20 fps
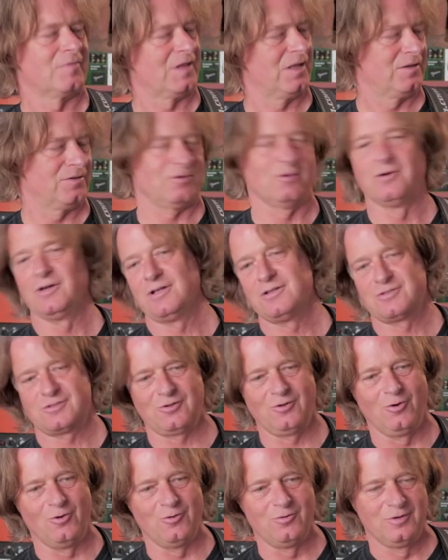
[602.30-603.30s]
So in
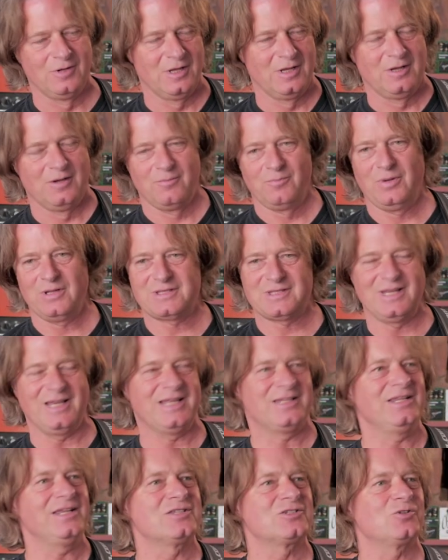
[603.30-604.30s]
slow, but
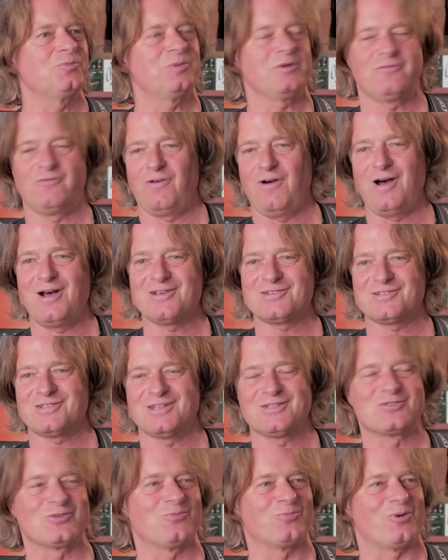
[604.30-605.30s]
it needs to be fast
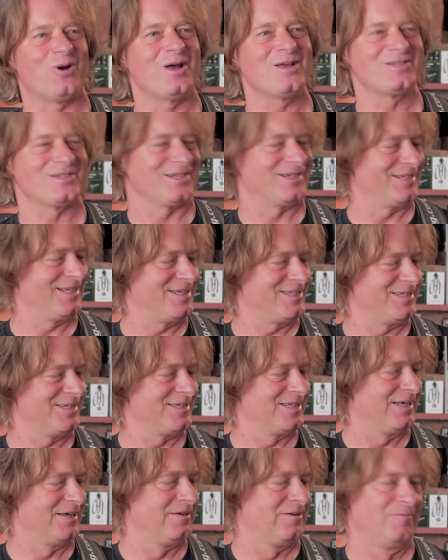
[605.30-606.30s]
and surprising. This is
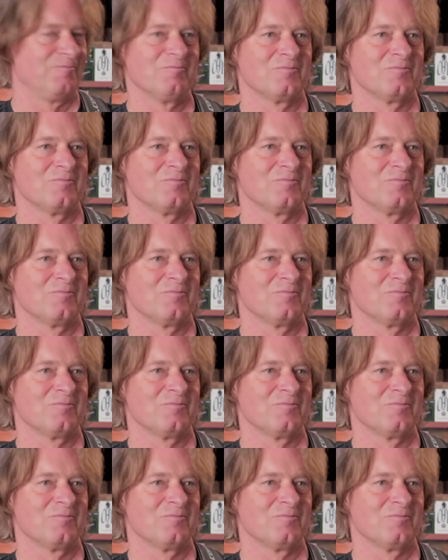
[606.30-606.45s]
a.